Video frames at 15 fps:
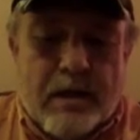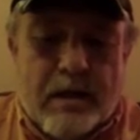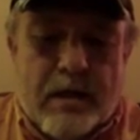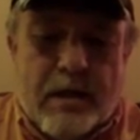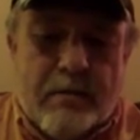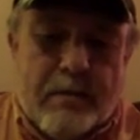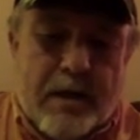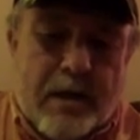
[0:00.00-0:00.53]

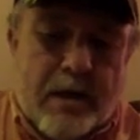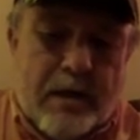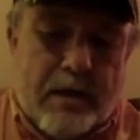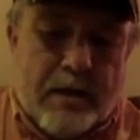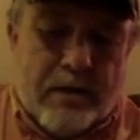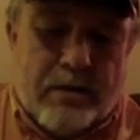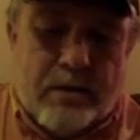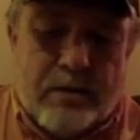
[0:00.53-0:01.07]
And I mean,
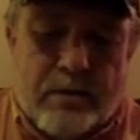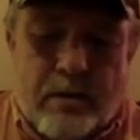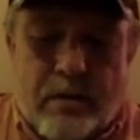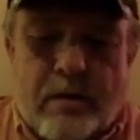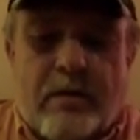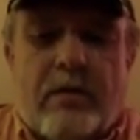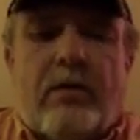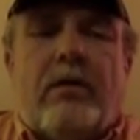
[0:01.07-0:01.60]
this is
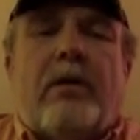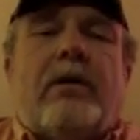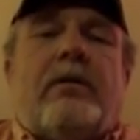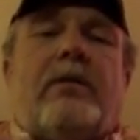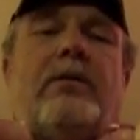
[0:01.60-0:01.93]
look at